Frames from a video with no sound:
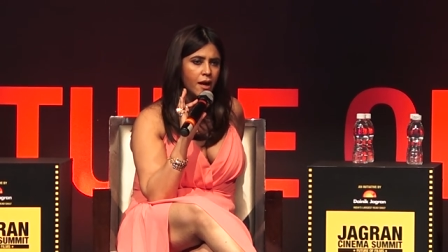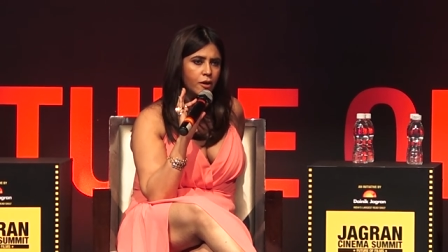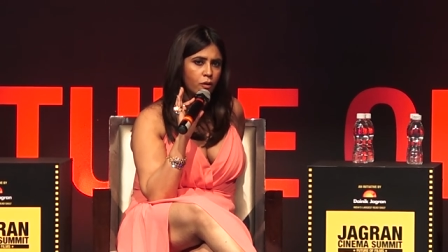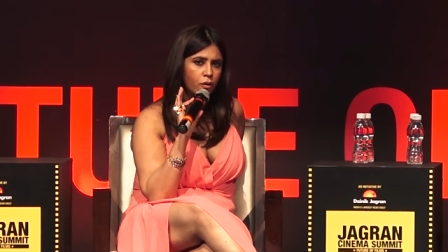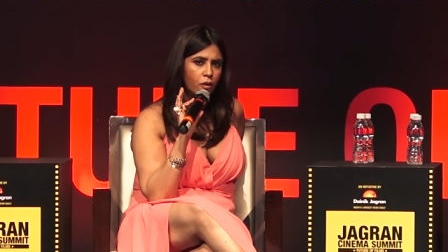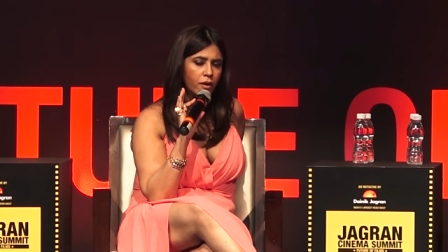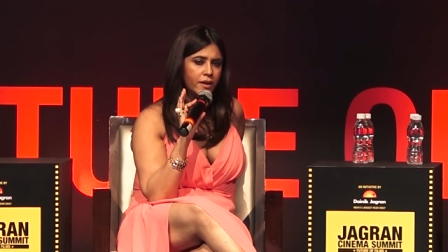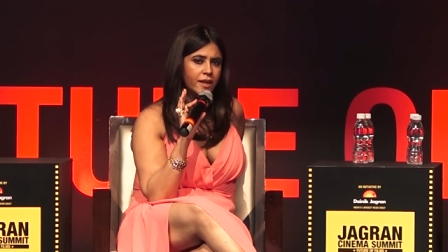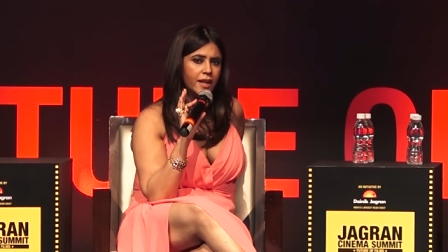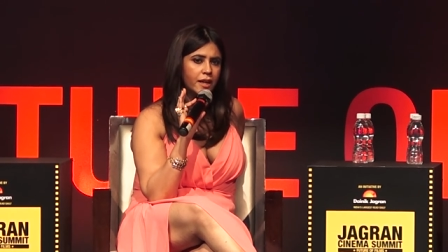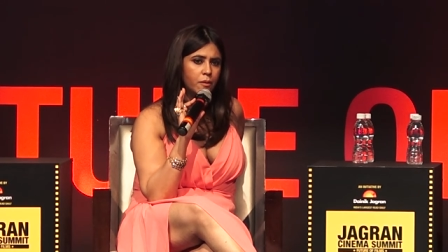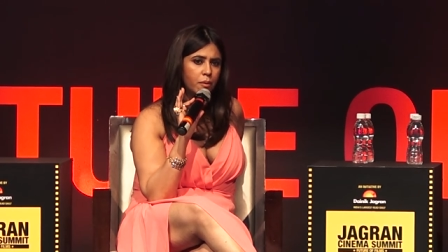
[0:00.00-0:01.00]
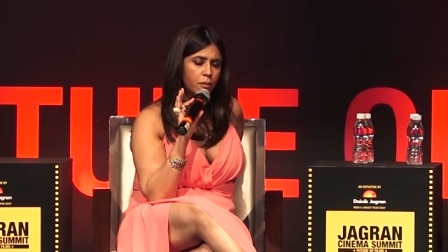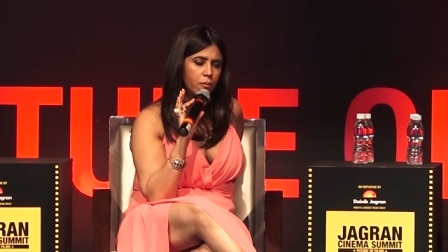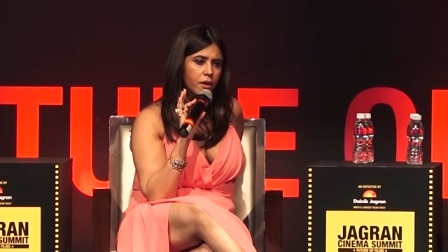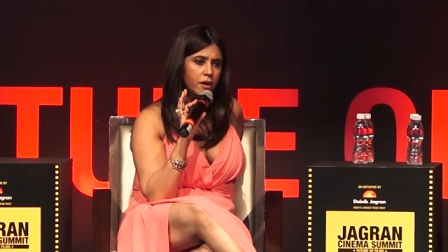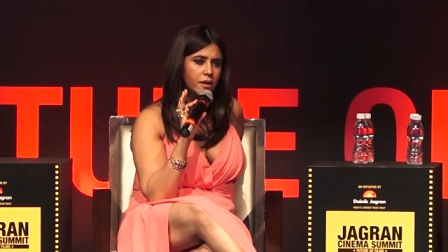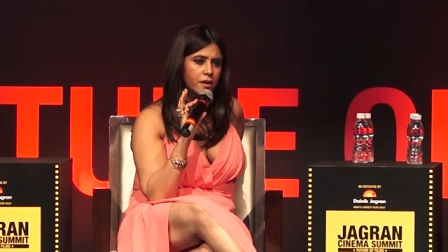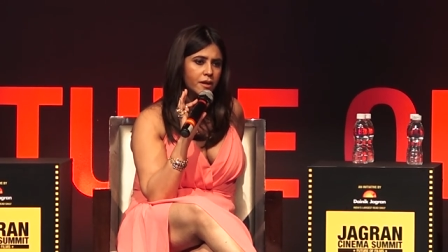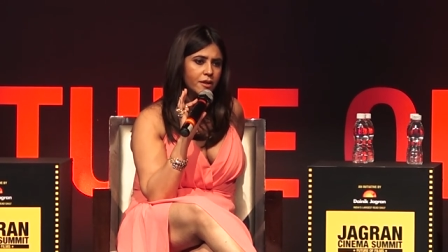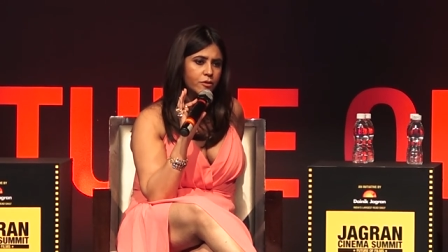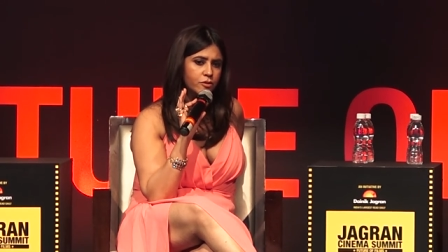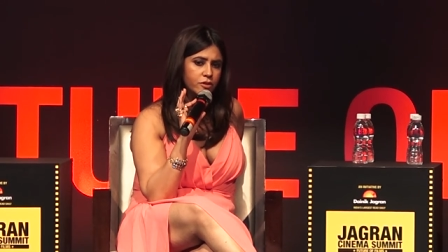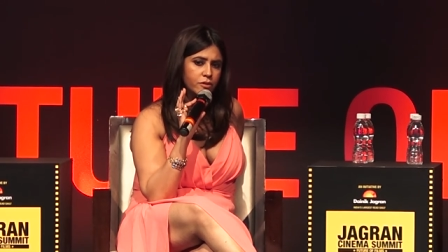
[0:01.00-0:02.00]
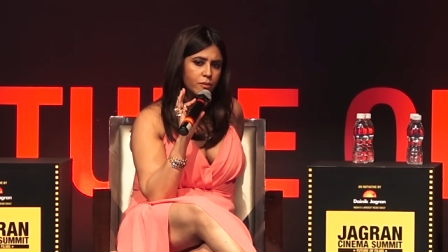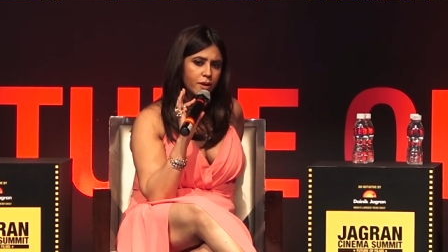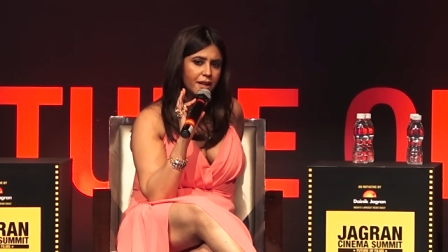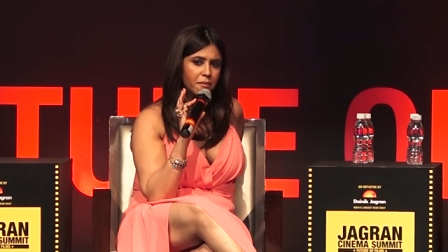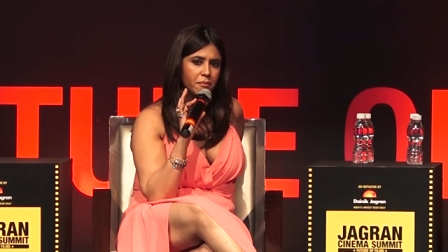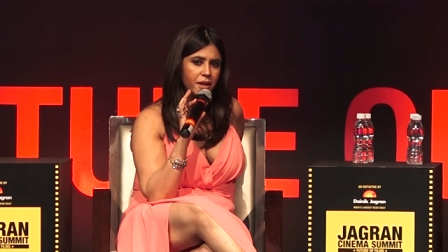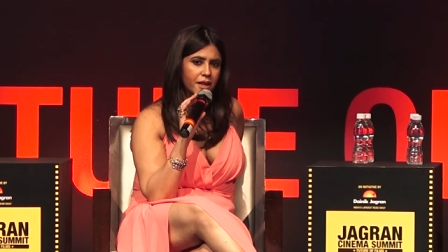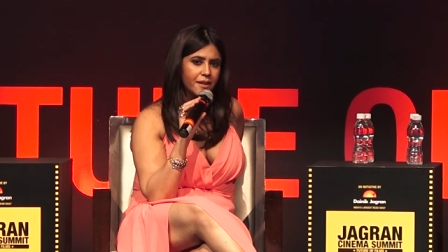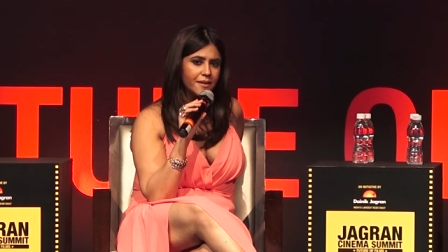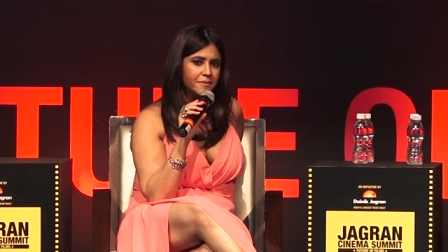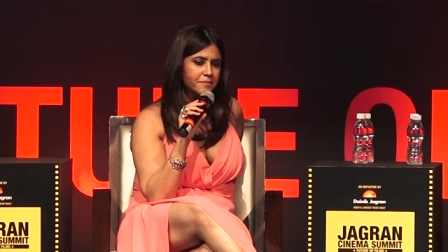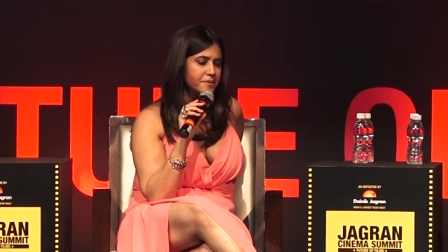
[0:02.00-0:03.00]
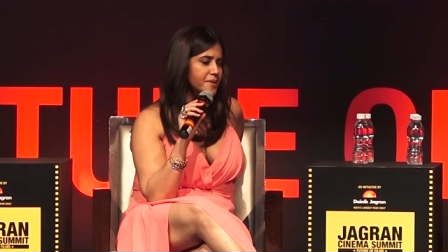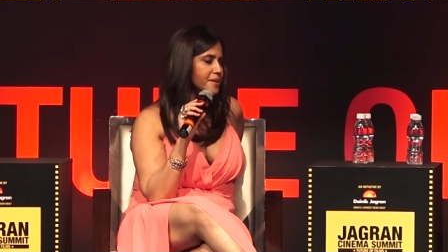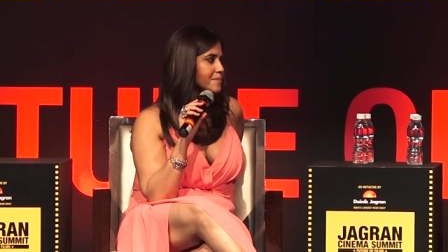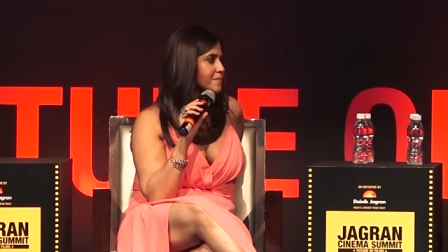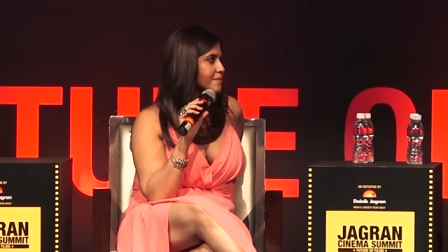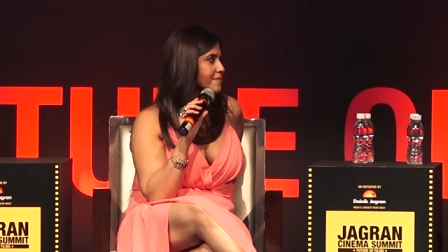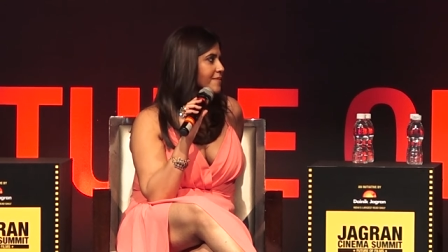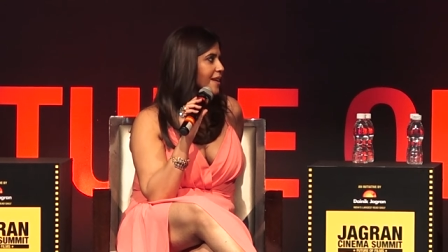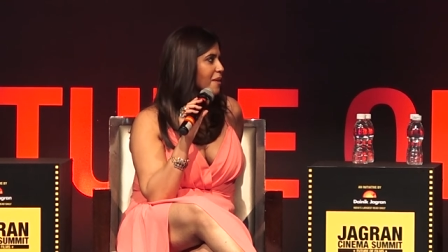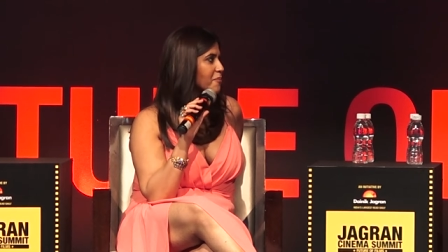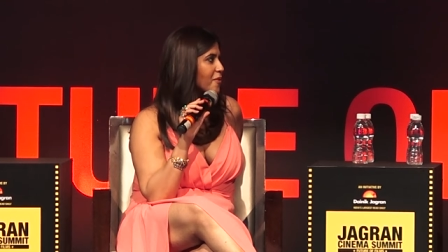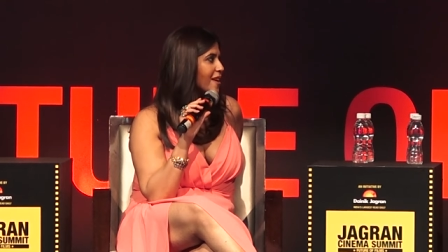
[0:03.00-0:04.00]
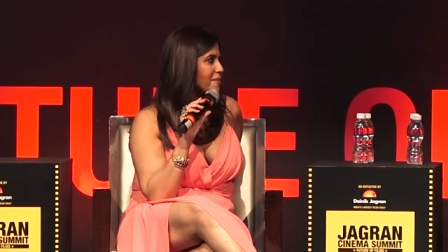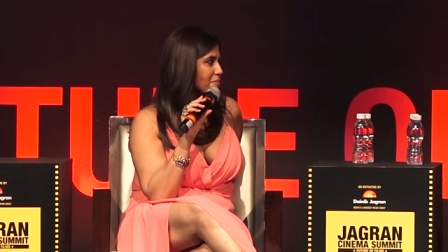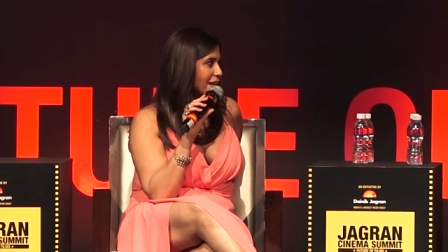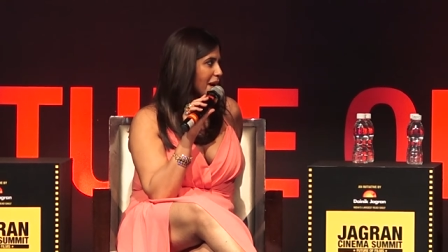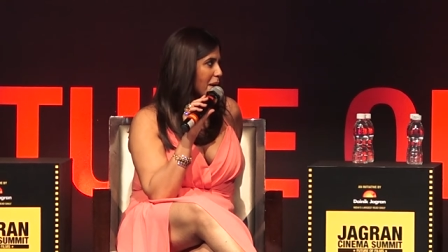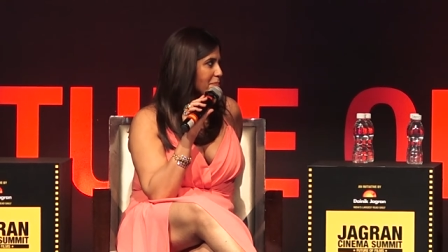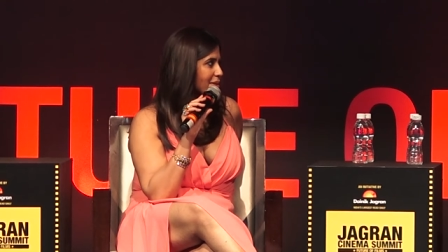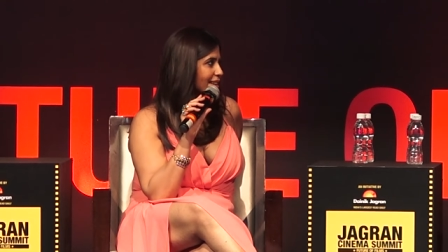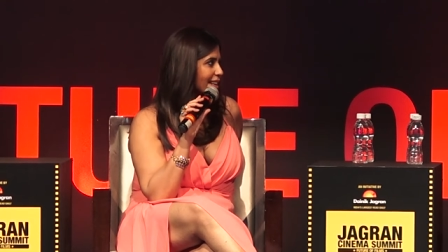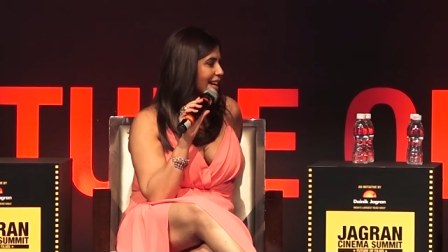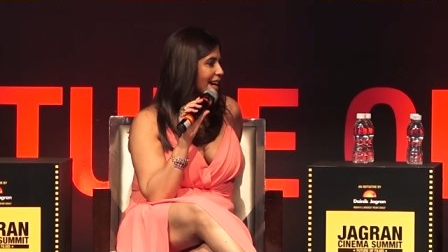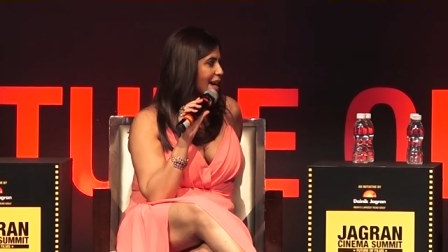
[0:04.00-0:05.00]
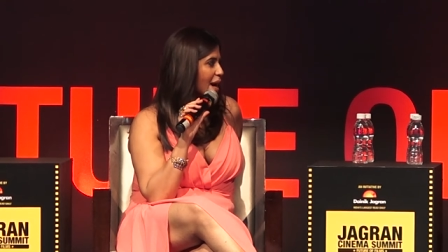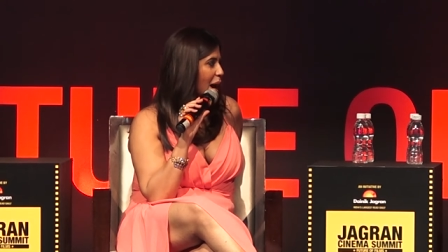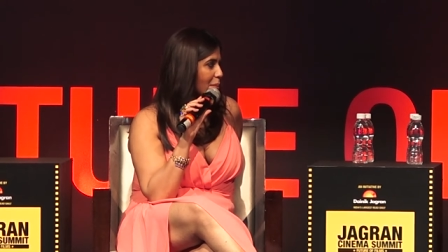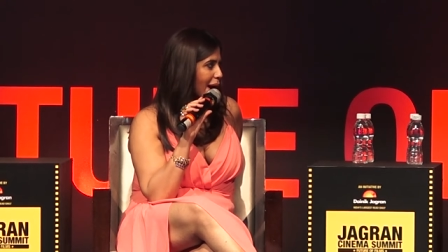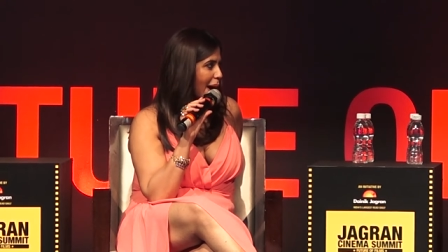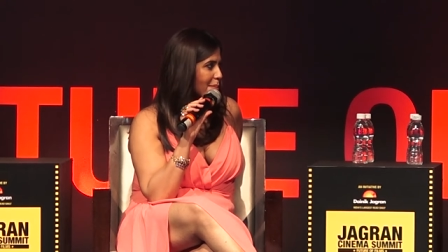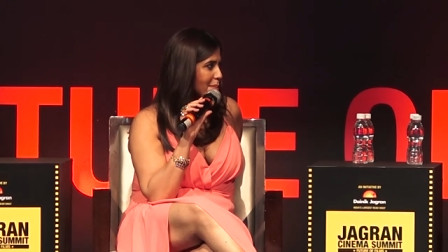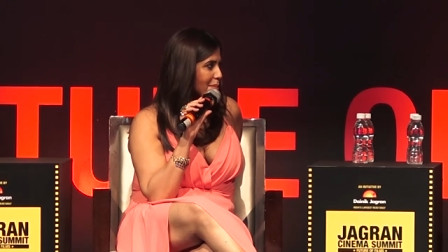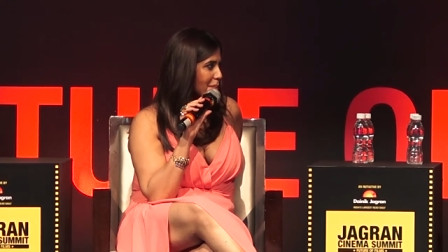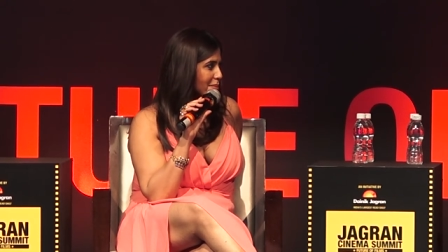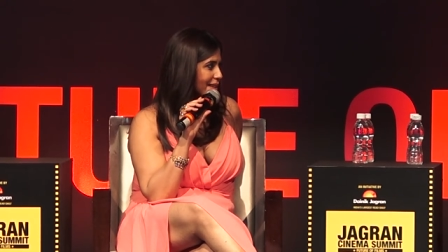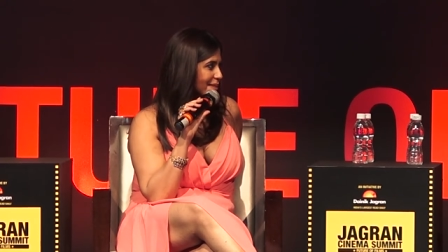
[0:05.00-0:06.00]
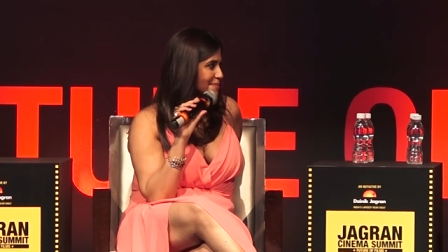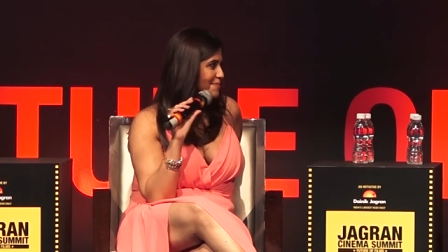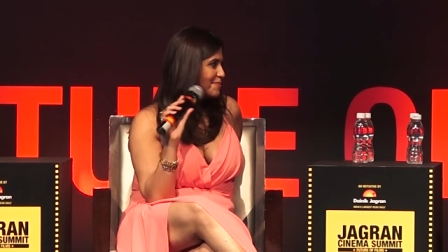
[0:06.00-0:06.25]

Your content will work. You just go ahead and make it. So I'm quite pretty happy. I'm a happy puppy.